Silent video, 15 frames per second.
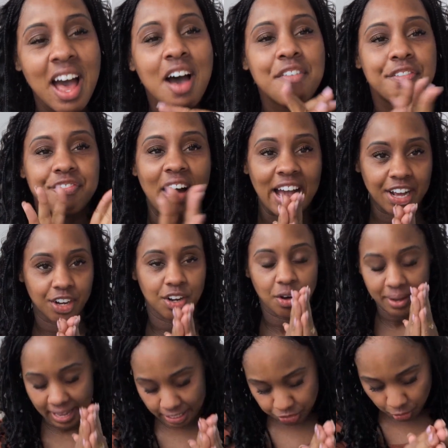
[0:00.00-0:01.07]
Fire,
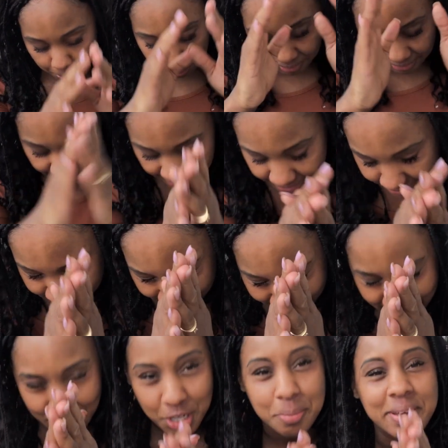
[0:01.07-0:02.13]
okay? So please
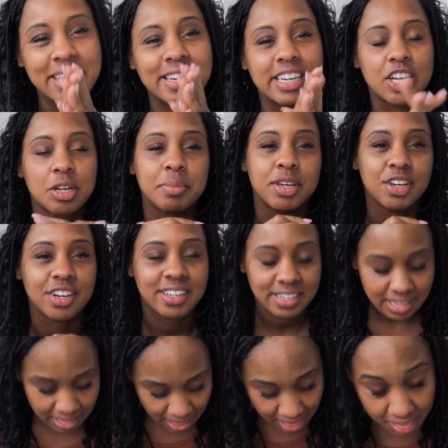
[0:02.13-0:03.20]
hear me and hear me good.
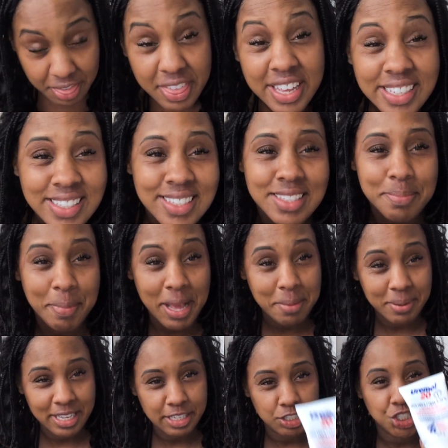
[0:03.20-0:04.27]
This
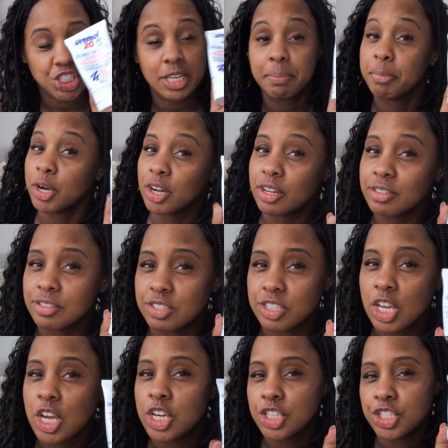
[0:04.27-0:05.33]
baby, she burns,